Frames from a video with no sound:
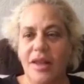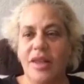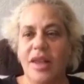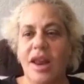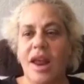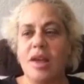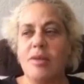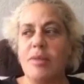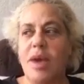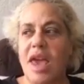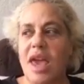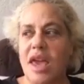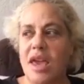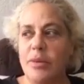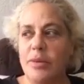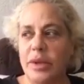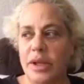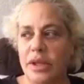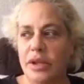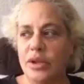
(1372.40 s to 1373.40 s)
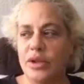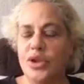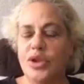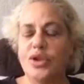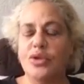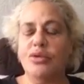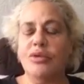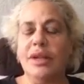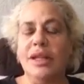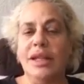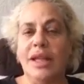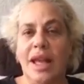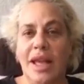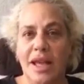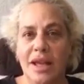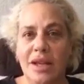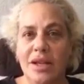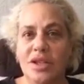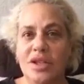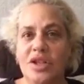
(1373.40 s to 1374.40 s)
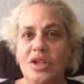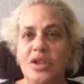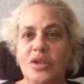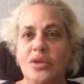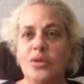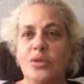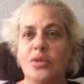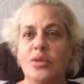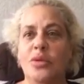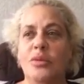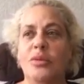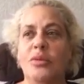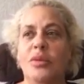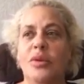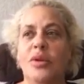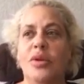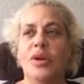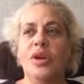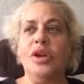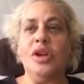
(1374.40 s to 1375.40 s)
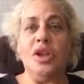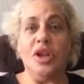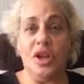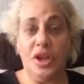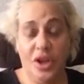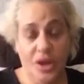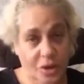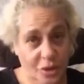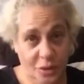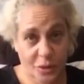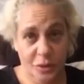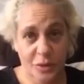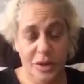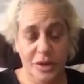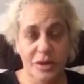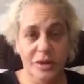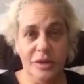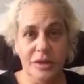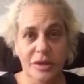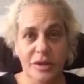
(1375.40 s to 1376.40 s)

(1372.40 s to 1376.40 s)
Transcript: That I am able to relay it to you